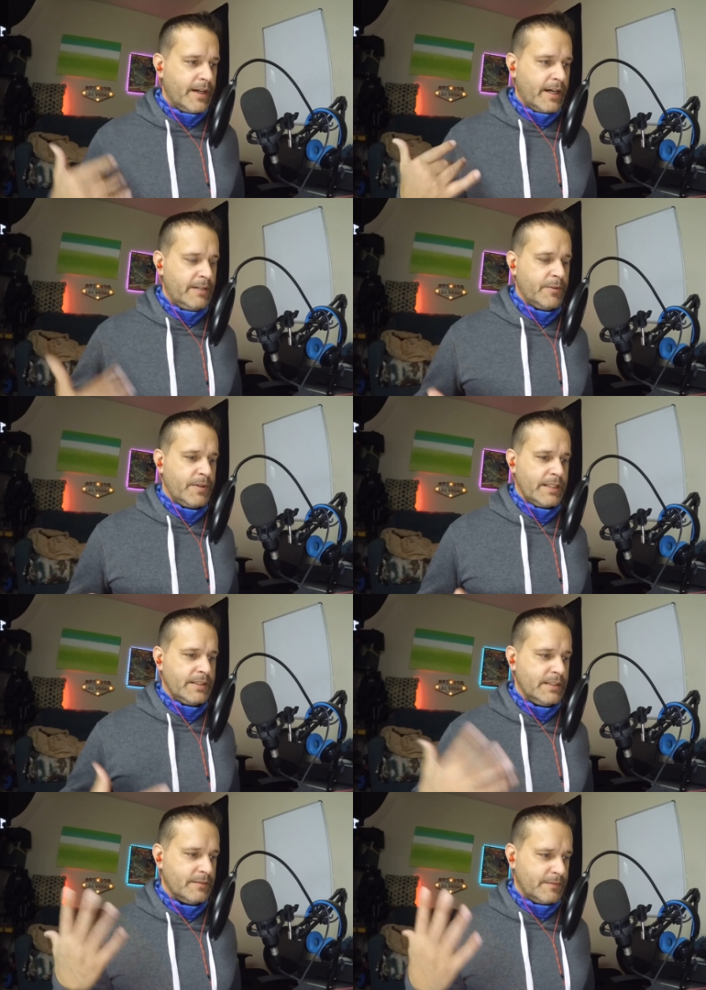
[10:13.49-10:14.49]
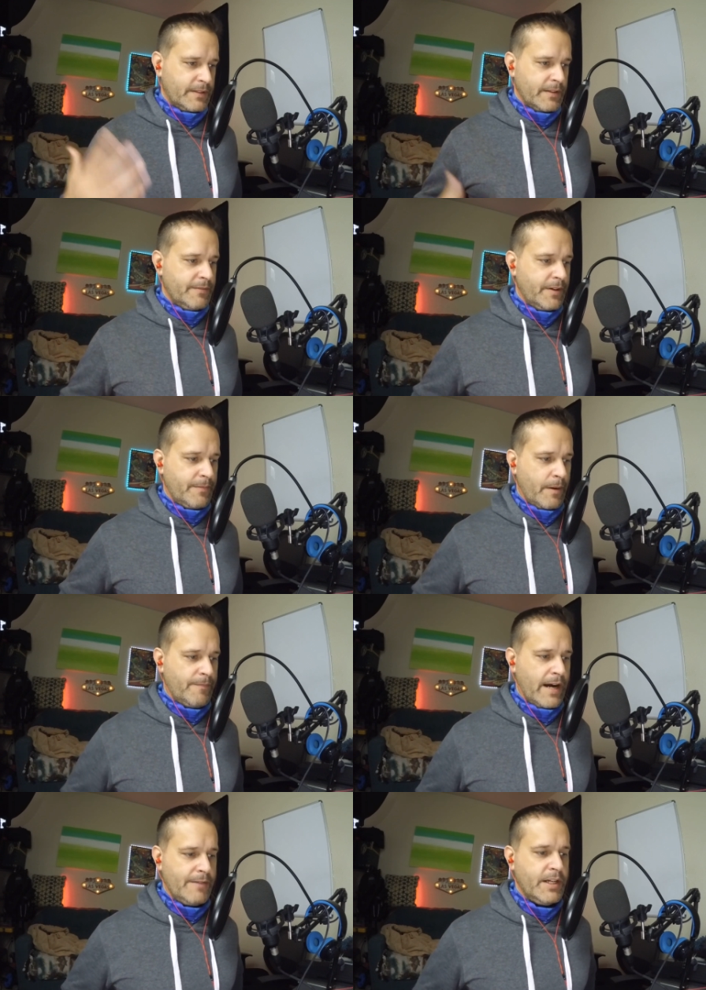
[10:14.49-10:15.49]
I am a resident, but live here about
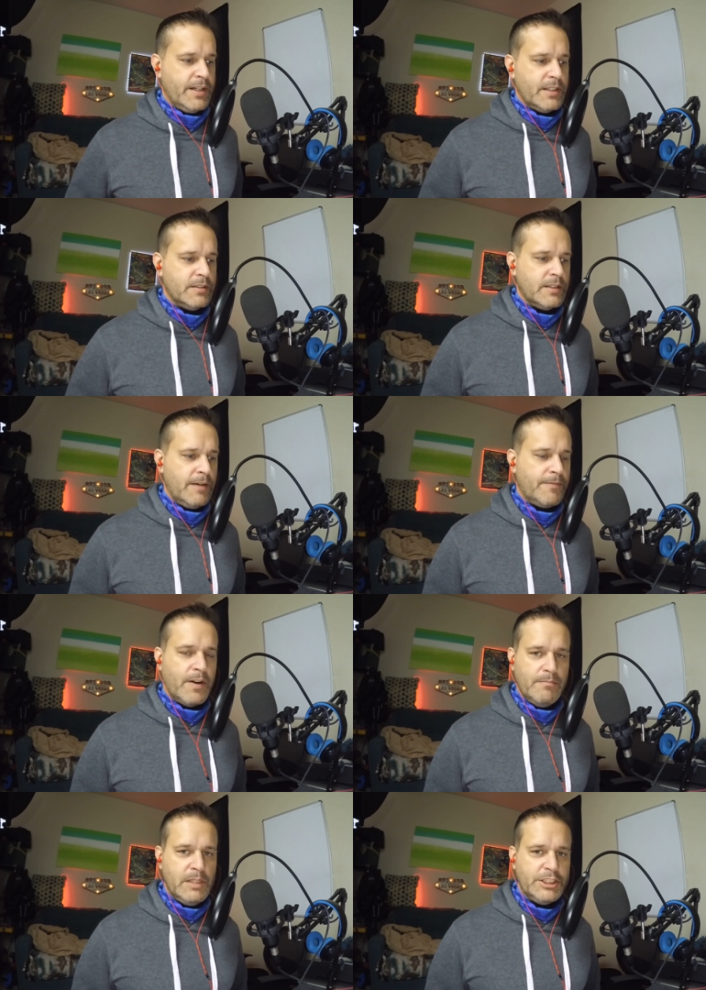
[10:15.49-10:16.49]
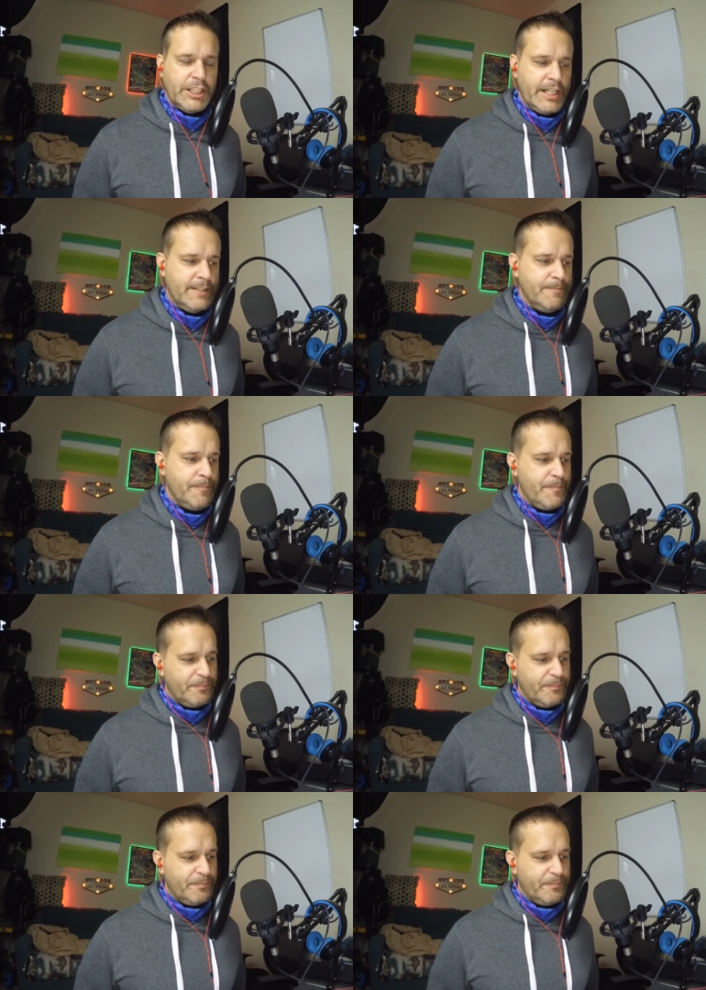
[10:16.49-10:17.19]
5 years. I'm from Michigan.